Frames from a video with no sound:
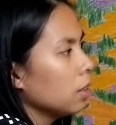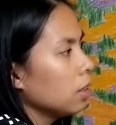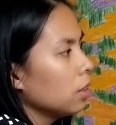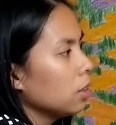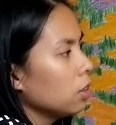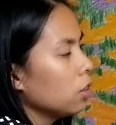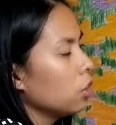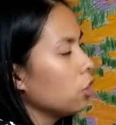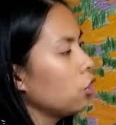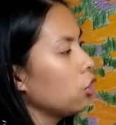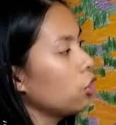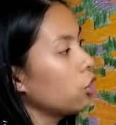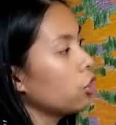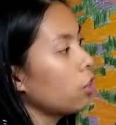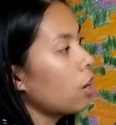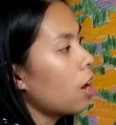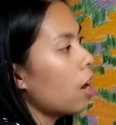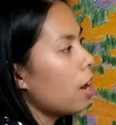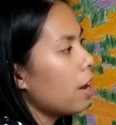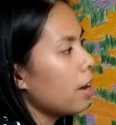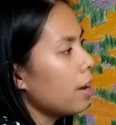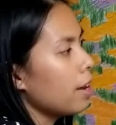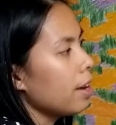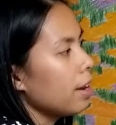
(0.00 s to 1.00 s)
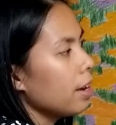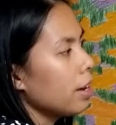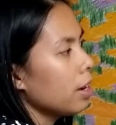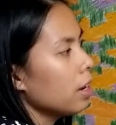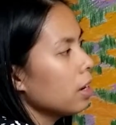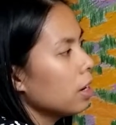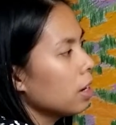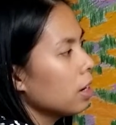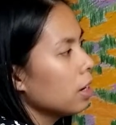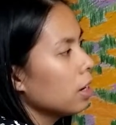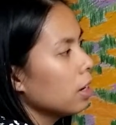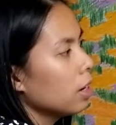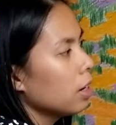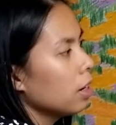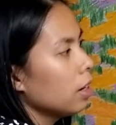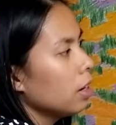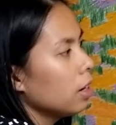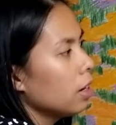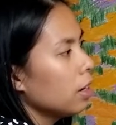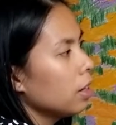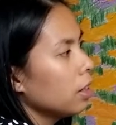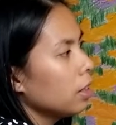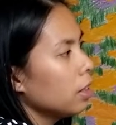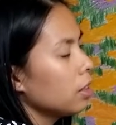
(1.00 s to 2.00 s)
to try.
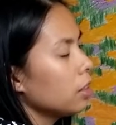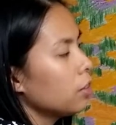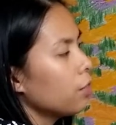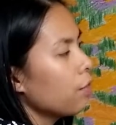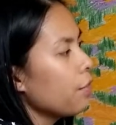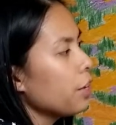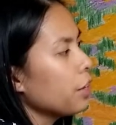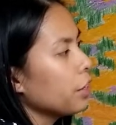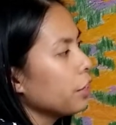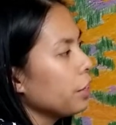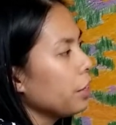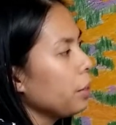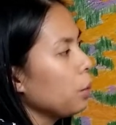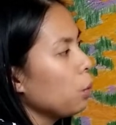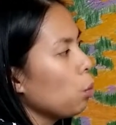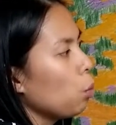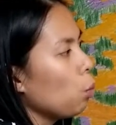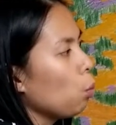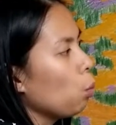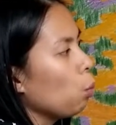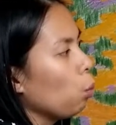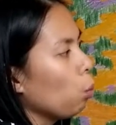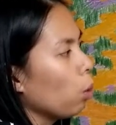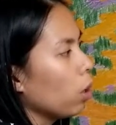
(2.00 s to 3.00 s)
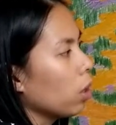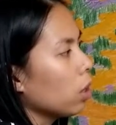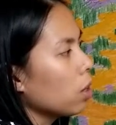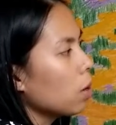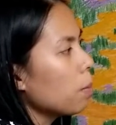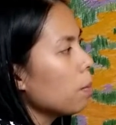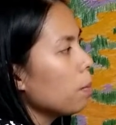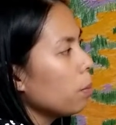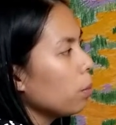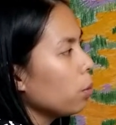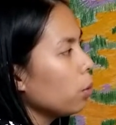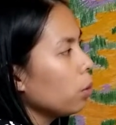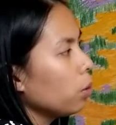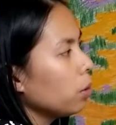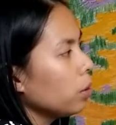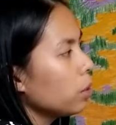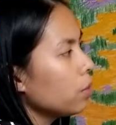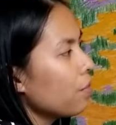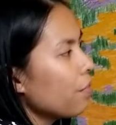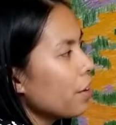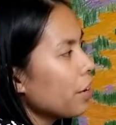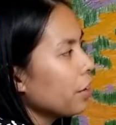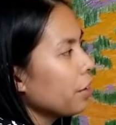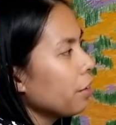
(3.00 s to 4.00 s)
It's very workable, it's
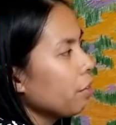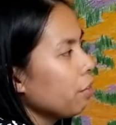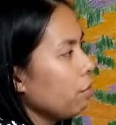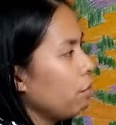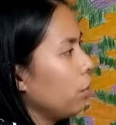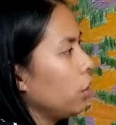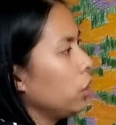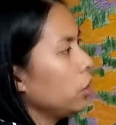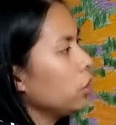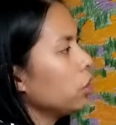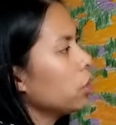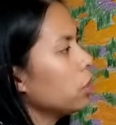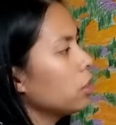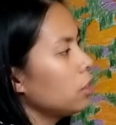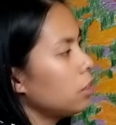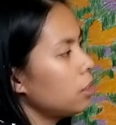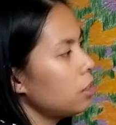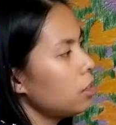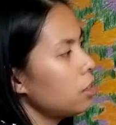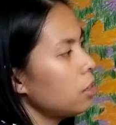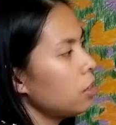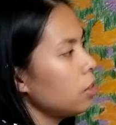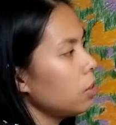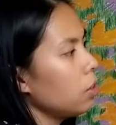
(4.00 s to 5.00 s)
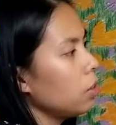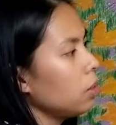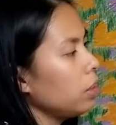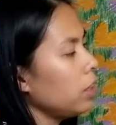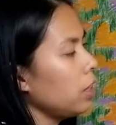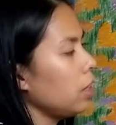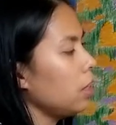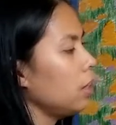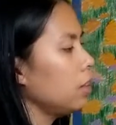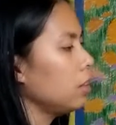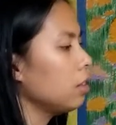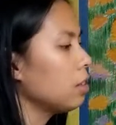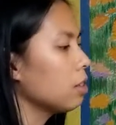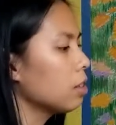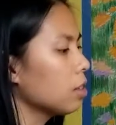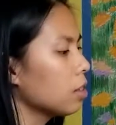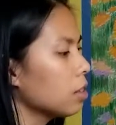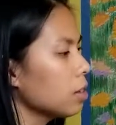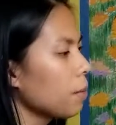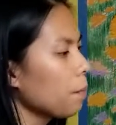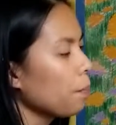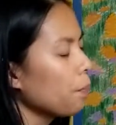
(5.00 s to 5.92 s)
very versatile, it's